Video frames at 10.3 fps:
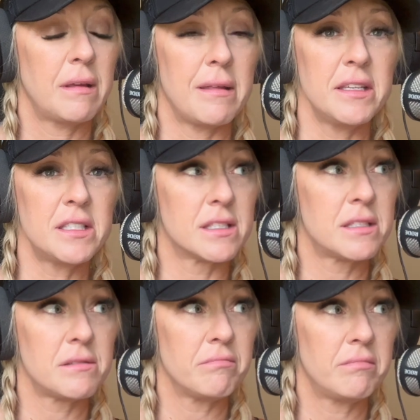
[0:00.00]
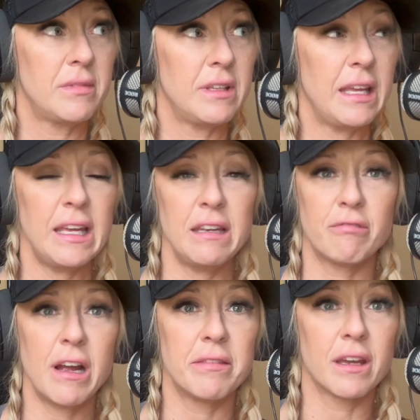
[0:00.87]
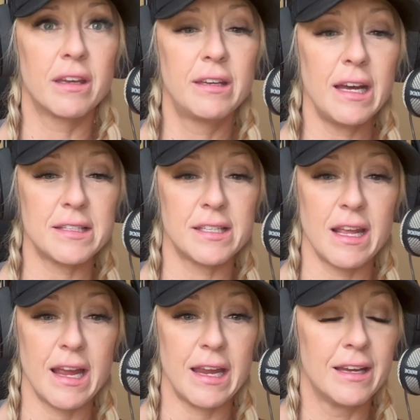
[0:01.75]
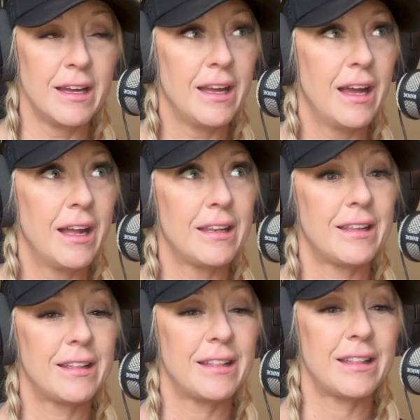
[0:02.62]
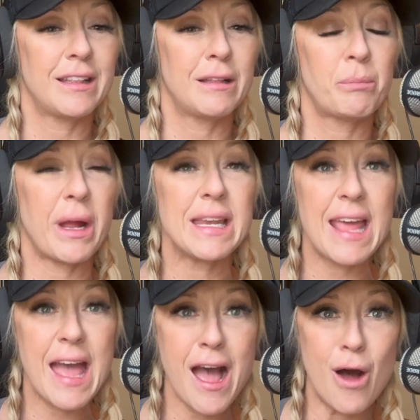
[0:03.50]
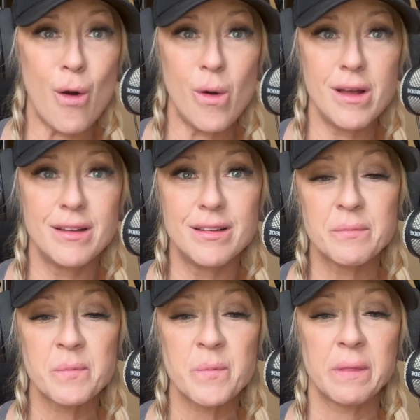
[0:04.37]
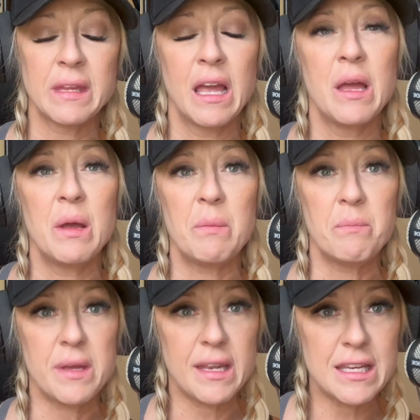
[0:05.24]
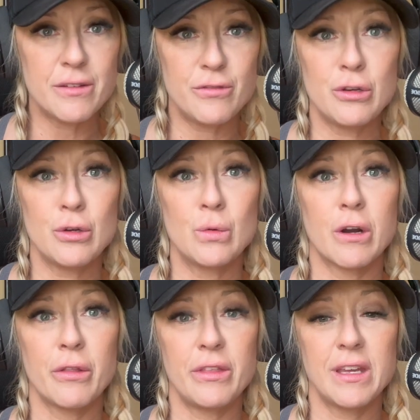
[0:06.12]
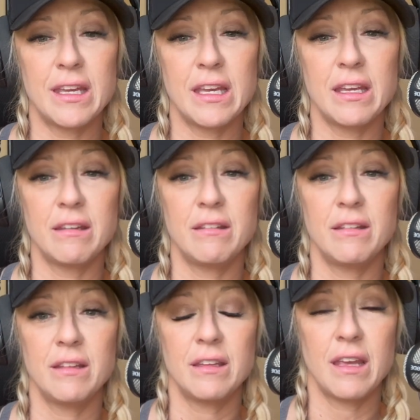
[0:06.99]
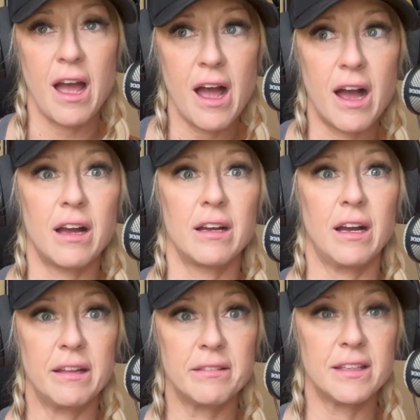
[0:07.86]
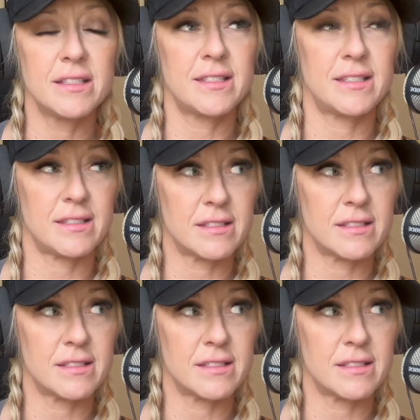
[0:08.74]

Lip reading: this is hitting right in the gut today. By now, many of you are thinking, yeah, this